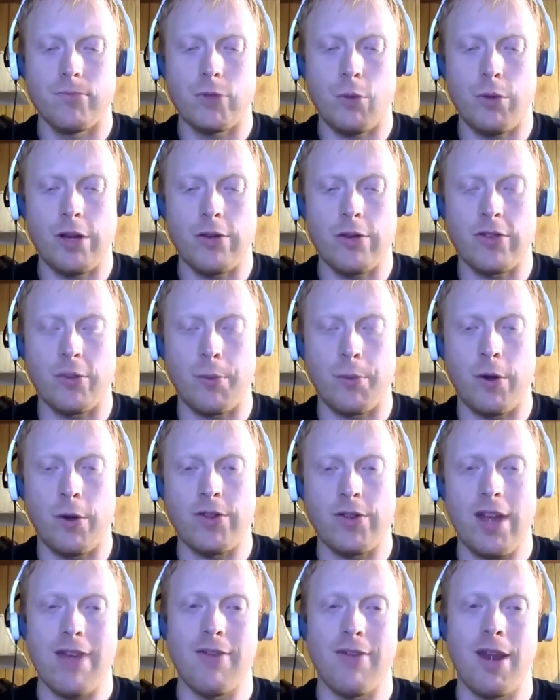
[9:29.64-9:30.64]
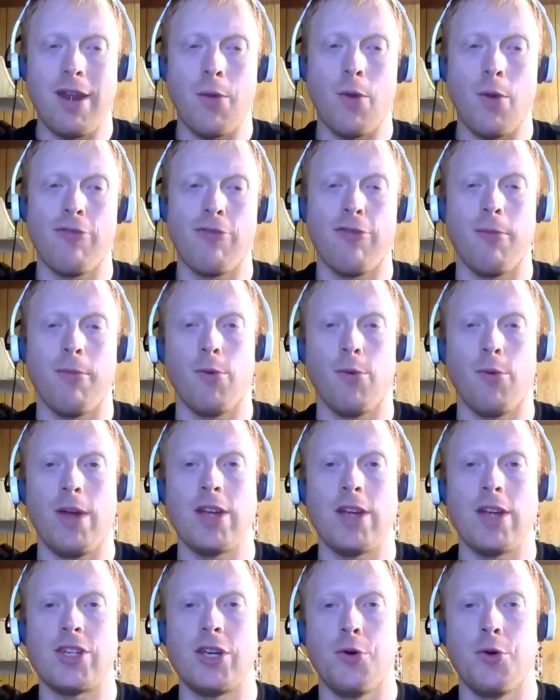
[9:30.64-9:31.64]
you're supposed to have anywhere from a
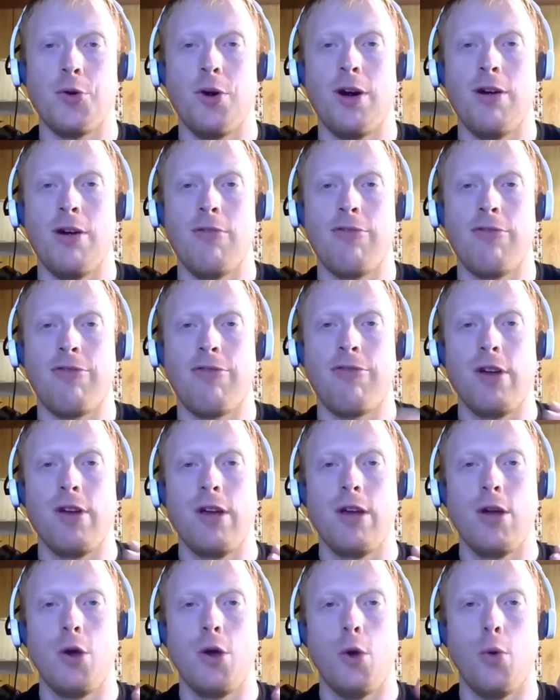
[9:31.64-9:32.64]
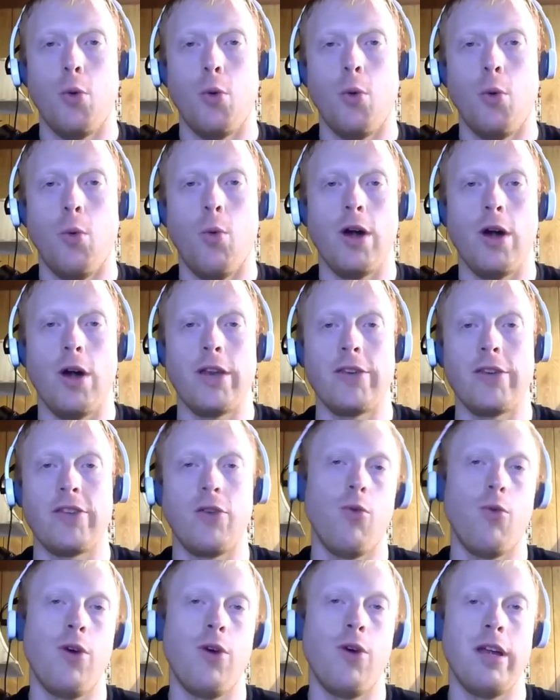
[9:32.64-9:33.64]
ratio of 1
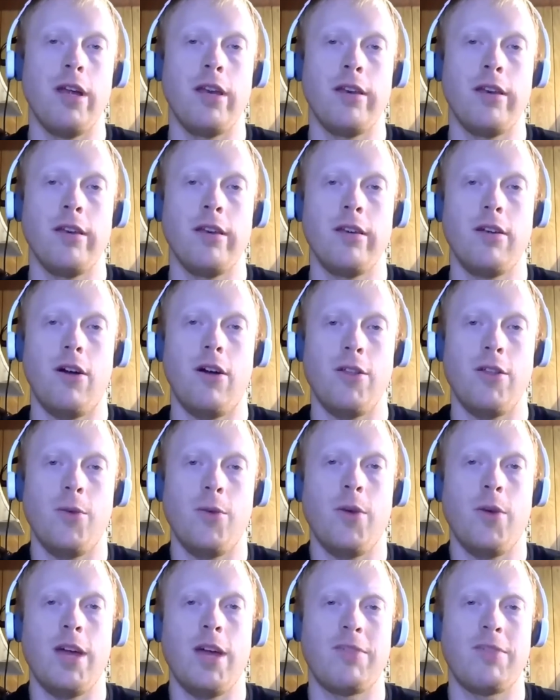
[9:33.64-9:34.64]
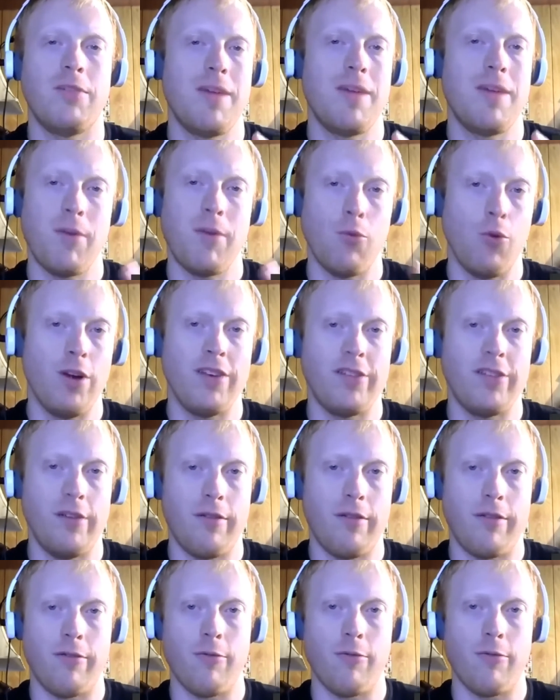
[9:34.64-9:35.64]
to 1 all the way up to maybe 1
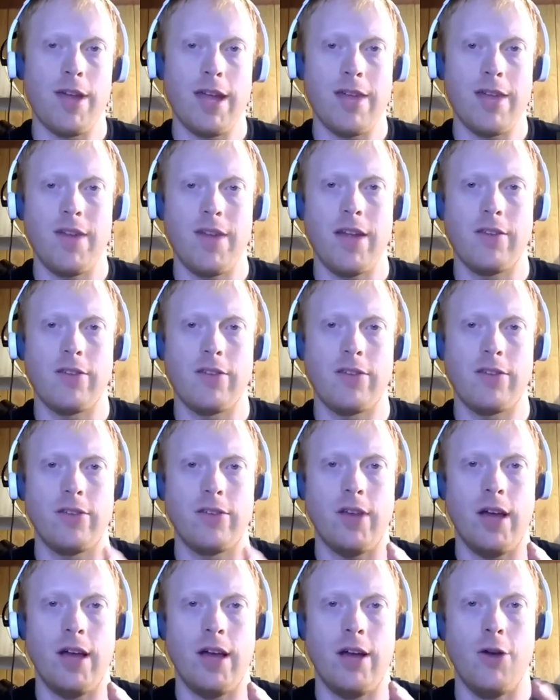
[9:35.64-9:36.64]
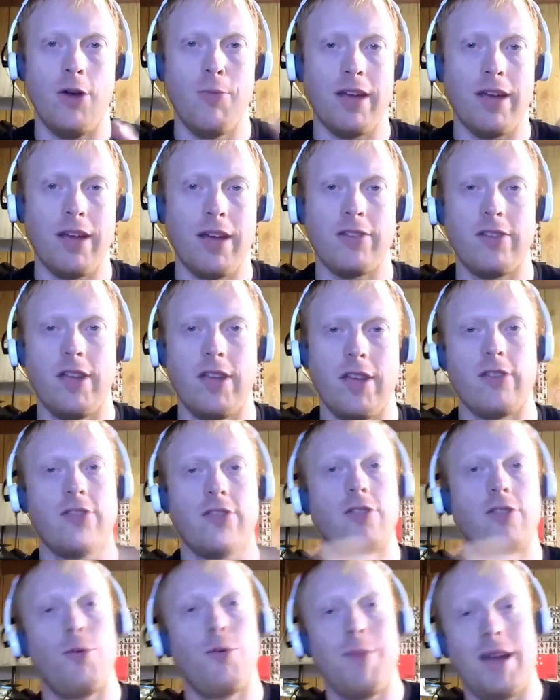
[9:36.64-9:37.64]
to 3, and that's
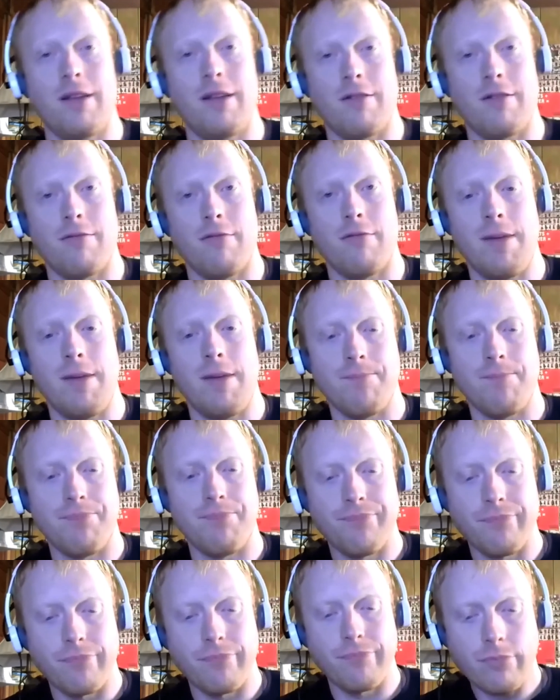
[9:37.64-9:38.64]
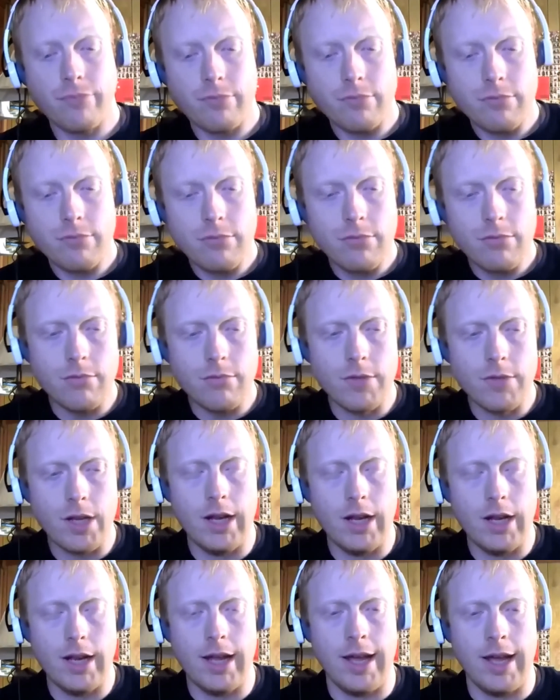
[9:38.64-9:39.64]
omega-6 to omega-3.
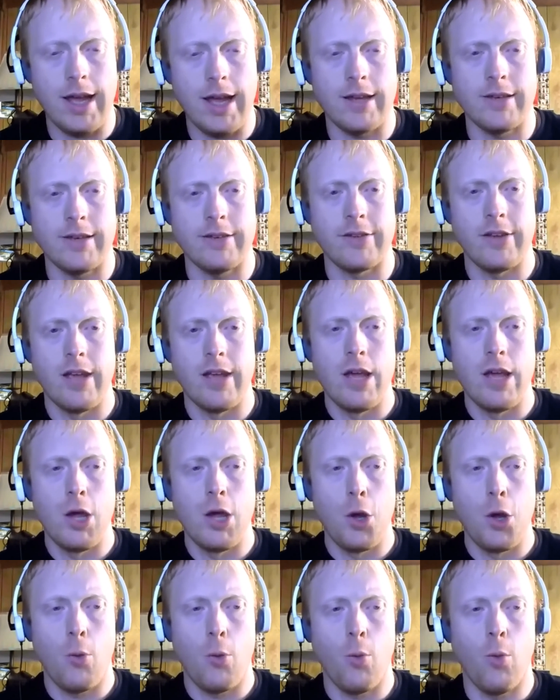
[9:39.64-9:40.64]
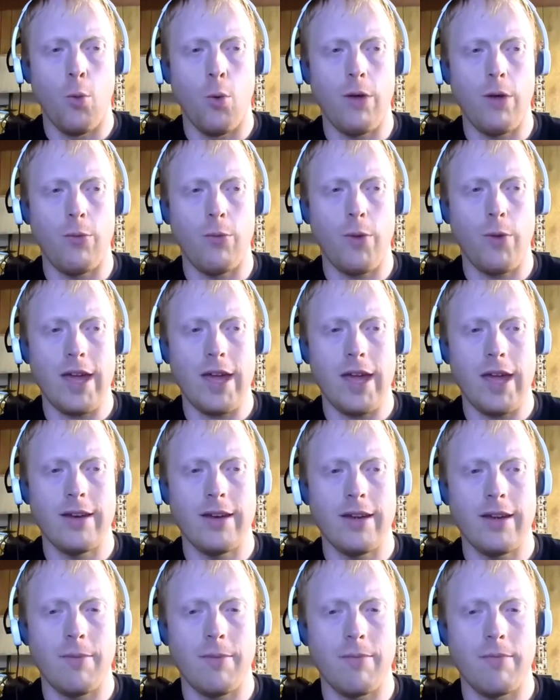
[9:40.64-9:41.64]
And what we
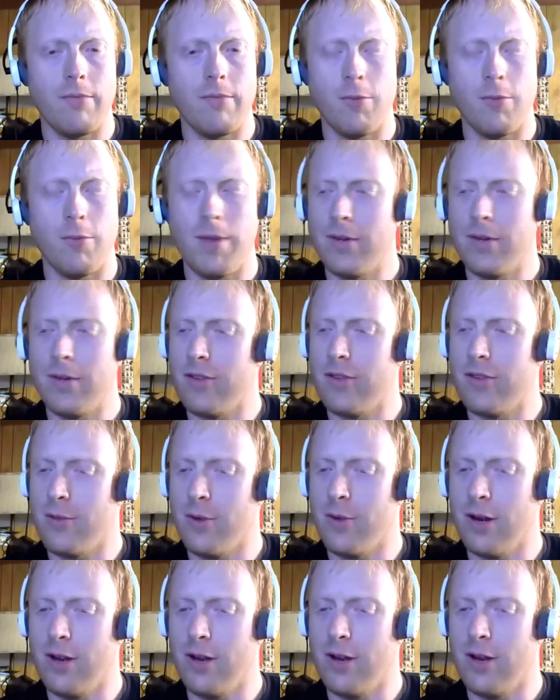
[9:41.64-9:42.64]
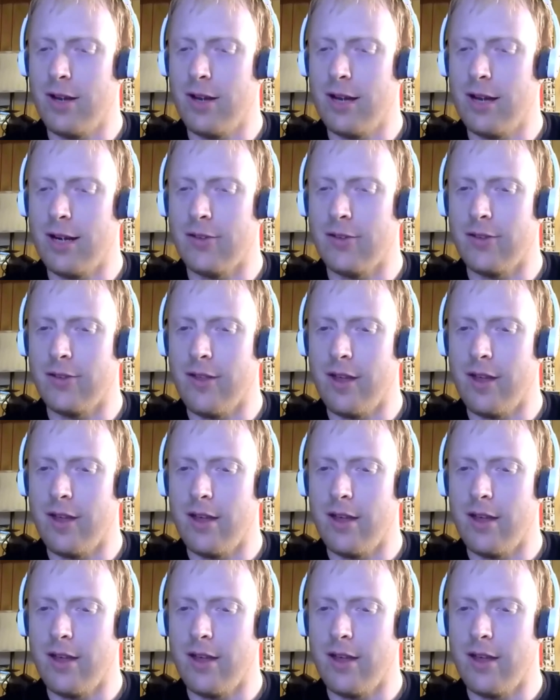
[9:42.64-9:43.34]
end up, or maybe it's the other way around. How did I say that?